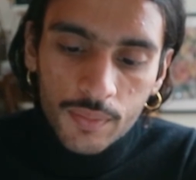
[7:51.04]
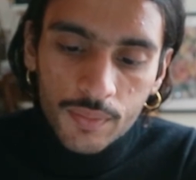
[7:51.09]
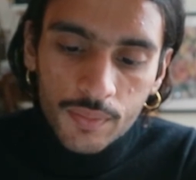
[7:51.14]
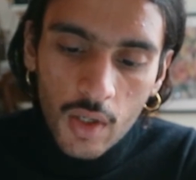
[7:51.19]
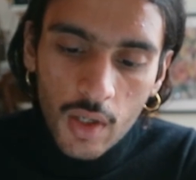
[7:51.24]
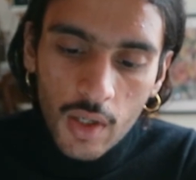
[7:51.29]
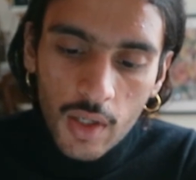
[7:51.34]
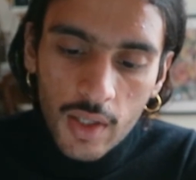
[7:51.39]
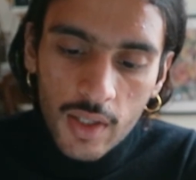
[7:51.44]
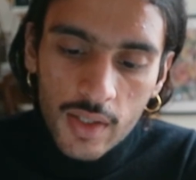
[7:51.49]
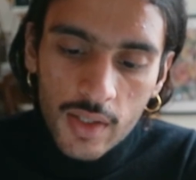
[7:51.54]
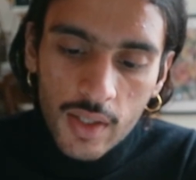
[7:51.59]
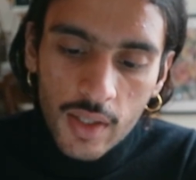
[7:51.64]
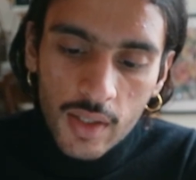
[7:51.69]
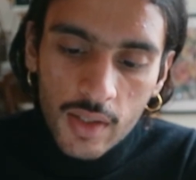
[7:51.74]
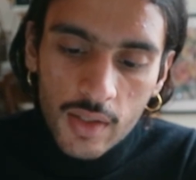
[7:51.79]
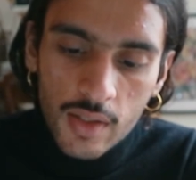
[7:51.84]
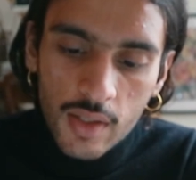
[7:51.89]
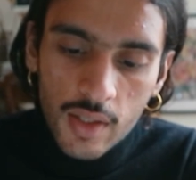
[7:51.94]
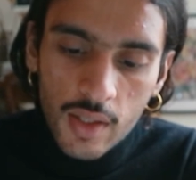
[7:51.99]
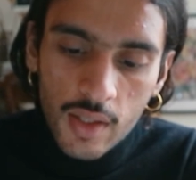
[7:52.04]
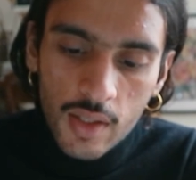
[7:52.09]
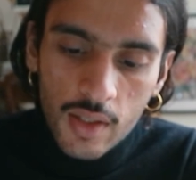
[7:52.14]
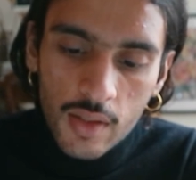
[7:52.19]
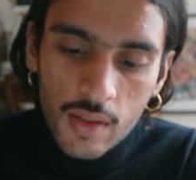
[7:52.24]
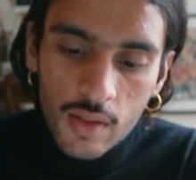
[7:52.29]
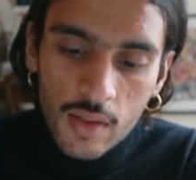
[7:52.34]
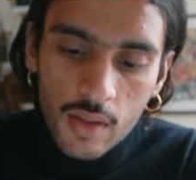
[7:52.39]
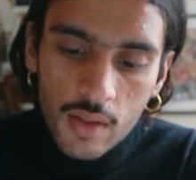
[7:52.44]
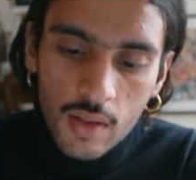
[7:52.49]
early
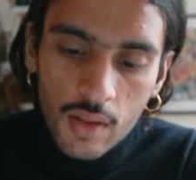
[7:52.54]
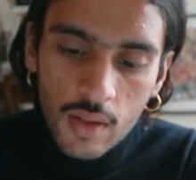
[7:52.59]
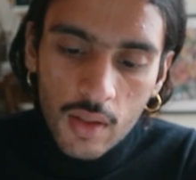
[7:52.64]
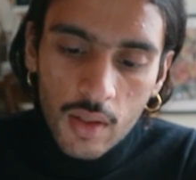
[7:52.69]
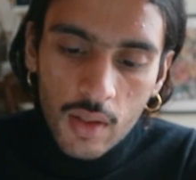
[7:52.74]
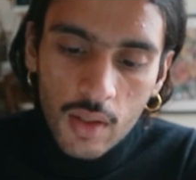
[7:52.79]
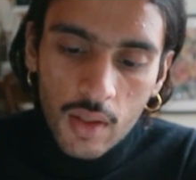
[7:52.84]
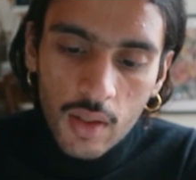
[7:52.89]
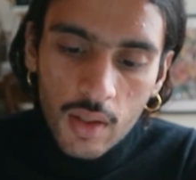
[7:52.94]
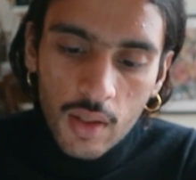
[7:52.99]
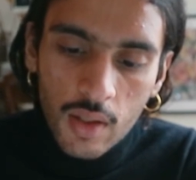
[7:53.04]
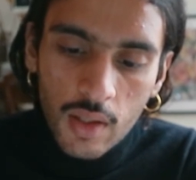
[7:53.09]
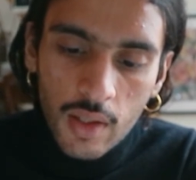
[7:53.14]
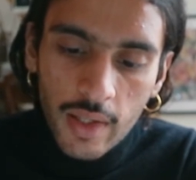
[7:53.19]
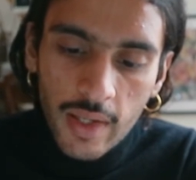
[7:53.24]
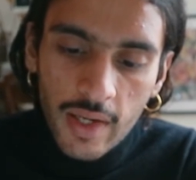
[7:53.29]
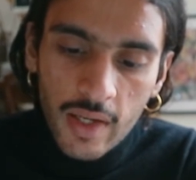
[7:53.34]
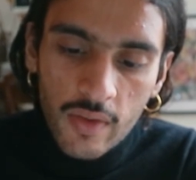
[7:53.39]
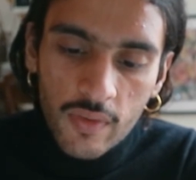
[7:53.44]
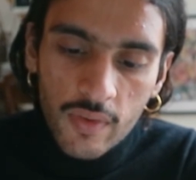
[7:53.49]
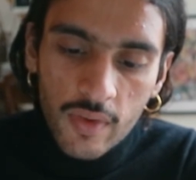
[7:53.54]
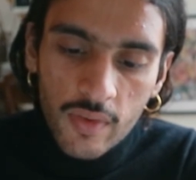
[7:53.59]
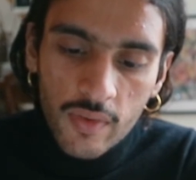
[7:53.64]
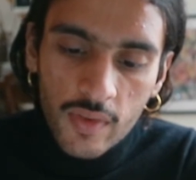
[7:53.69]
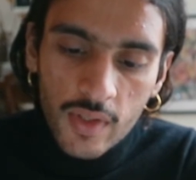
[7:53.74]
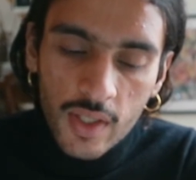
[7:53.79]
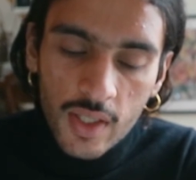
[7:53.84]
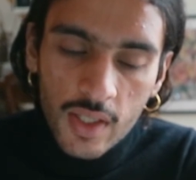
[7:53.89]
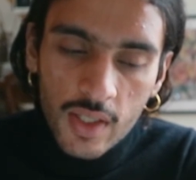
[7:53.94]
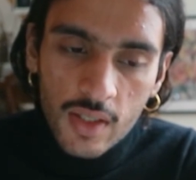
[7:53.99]
60s, late
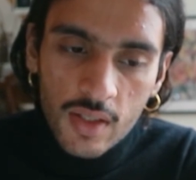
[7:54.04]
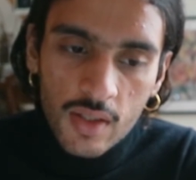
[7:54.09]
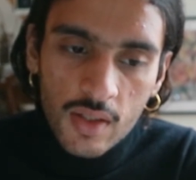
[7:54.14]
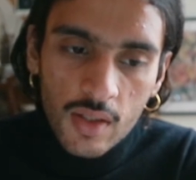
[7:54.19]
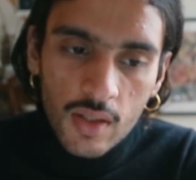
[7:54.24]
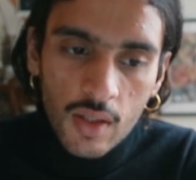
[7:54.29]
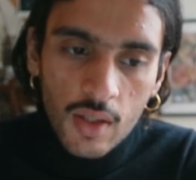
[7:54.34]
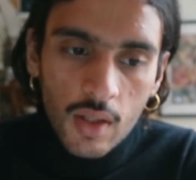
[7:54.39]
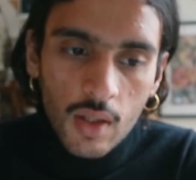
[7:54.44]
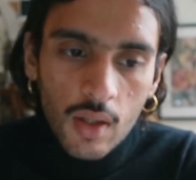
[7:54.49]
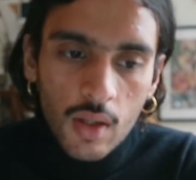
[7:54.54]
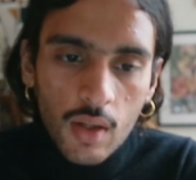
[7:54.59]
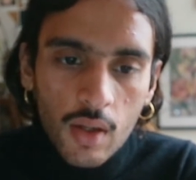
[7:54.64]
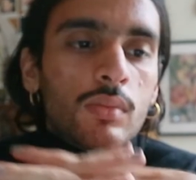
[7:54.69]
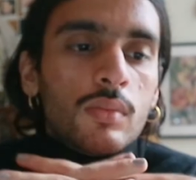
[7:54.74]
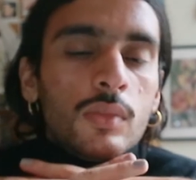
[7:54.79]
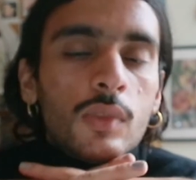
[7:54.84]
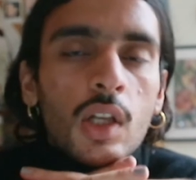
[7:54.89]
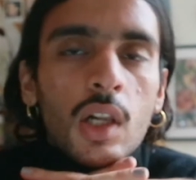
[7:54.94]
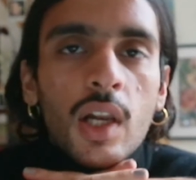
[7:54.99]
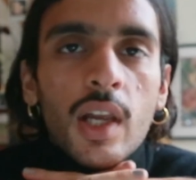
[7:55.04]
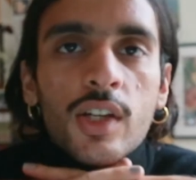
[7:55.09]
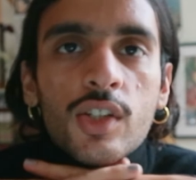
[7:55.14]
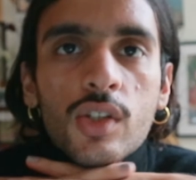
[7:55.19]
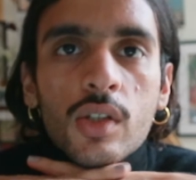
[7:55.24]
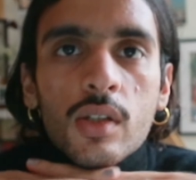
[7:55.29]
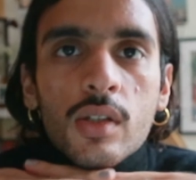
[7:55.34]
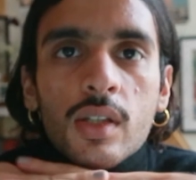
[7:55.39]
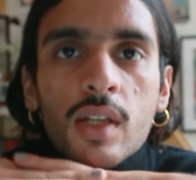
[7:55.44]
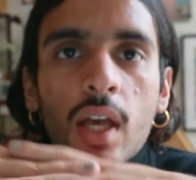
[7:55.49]
50s, the
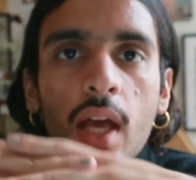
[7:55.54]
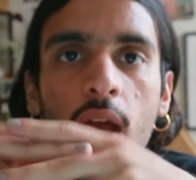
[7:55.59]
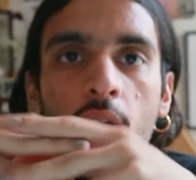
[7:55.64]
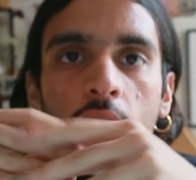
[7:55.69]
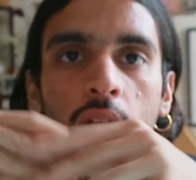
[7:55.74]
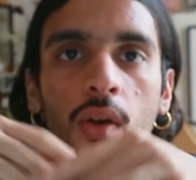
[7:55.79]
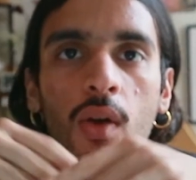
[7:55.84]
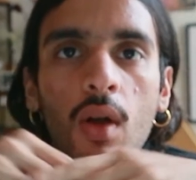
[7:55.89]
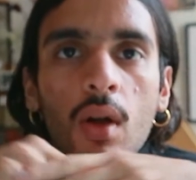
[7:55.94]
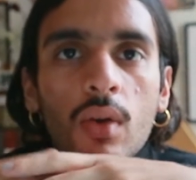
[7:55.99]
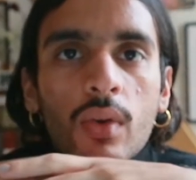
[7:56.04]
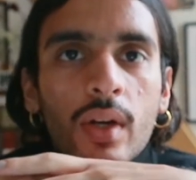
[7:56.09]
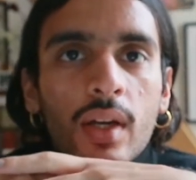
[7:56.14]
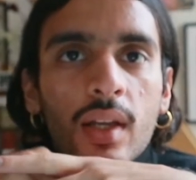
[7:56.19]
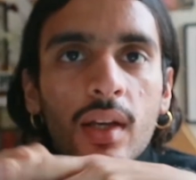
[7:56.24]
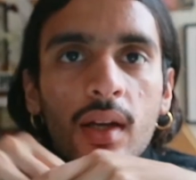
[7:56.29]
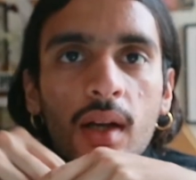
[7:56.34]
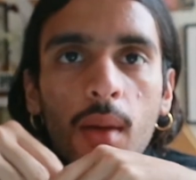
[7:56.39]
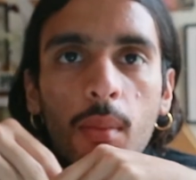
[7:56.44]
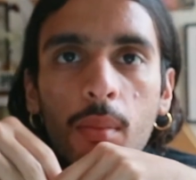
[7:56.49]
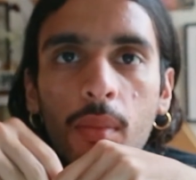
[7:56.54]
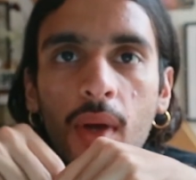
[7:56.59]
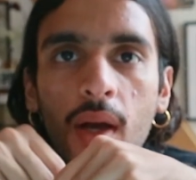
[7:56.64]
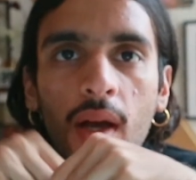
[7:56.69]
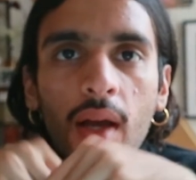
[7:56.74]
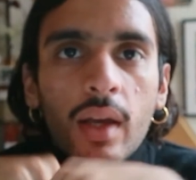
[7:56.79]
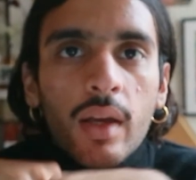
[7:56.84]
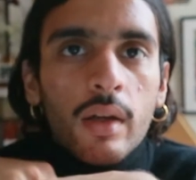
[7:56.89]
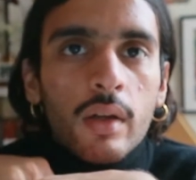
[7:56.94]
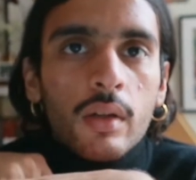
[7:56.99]
legends had already come
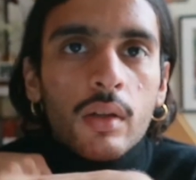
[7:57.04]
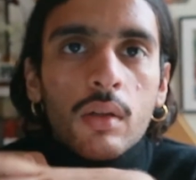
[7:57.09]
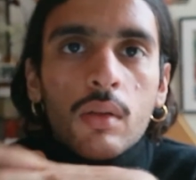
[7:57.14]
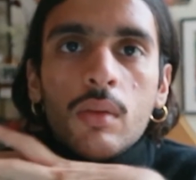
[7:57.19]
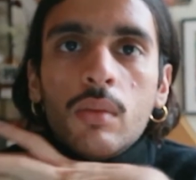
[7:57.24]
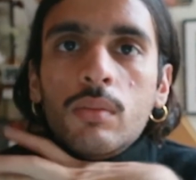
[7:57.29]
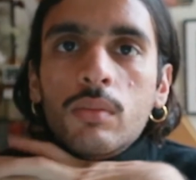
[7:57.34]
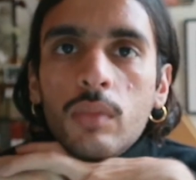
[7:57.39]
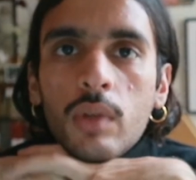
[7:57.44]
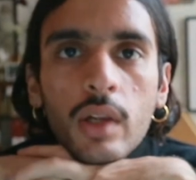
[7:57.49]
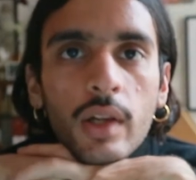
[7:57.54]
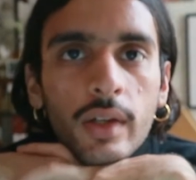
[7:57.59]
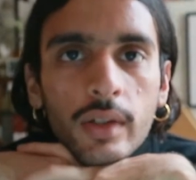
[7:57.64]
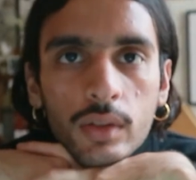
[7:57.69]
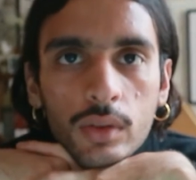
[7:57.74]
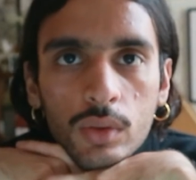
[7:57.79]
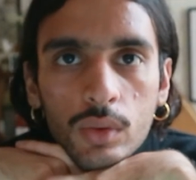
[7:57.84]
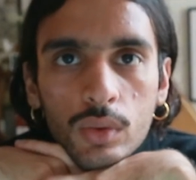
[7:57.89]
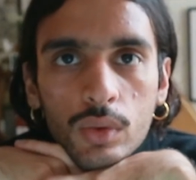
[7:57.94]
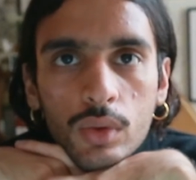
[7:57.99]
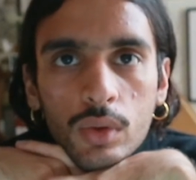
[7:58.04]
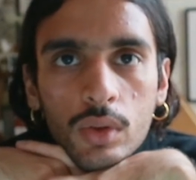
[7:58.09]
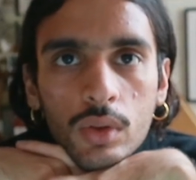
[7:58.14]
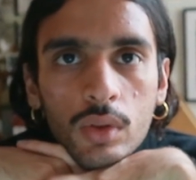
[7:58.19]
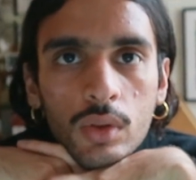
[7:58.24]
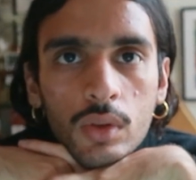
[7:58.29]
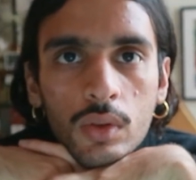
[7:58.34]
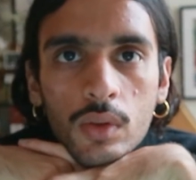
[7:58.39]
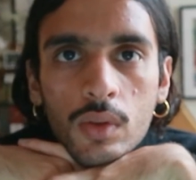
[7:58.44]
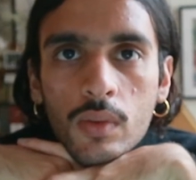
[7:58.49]
by. L'Air
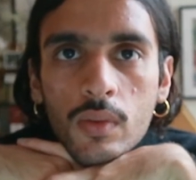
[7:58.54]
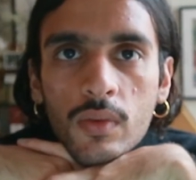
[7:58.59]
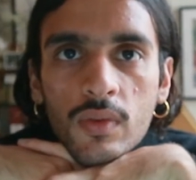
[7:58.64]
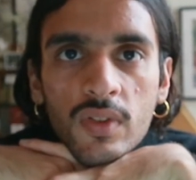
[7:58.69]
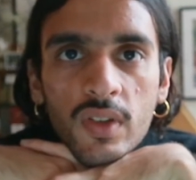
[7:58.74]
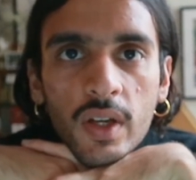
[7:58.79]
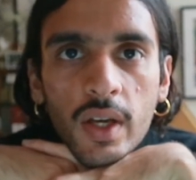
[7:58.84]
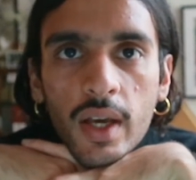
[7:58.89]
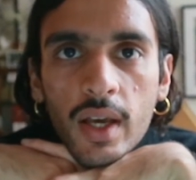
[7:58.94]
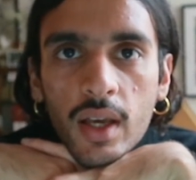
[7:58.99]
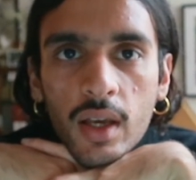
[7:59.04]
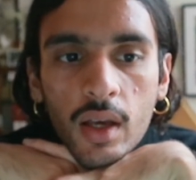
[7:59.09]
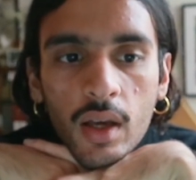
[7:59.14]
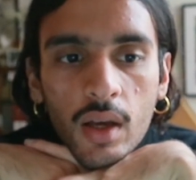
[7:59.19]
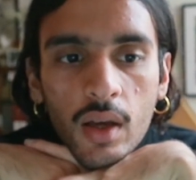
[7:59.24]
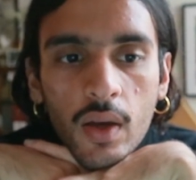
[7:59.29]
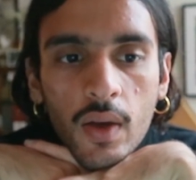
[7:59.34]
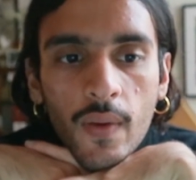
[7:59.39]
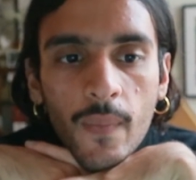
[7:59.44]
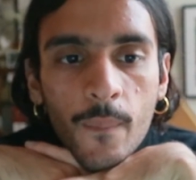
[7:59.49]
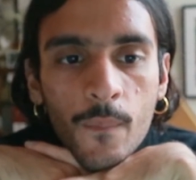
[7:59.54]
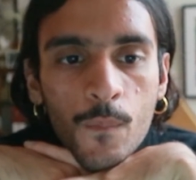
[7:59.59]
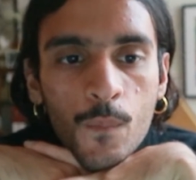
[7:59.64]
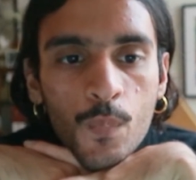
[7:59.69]
Touton, Frecka,